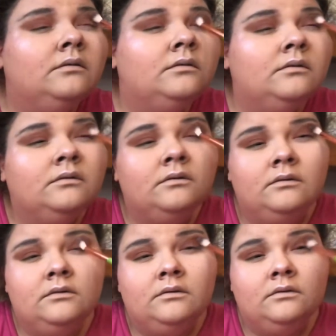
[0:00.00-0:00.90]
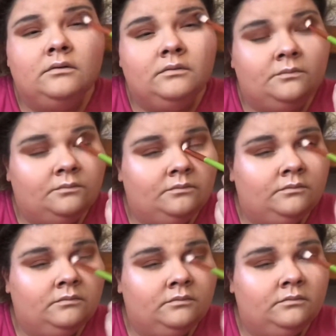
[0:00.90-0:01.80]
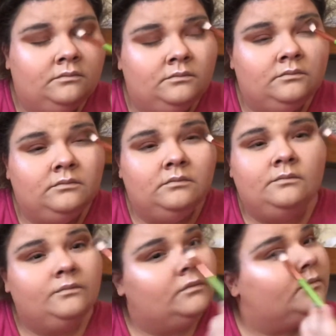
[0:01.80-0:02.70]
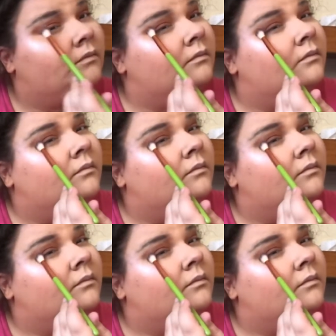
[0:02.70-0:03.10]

Nothing is said.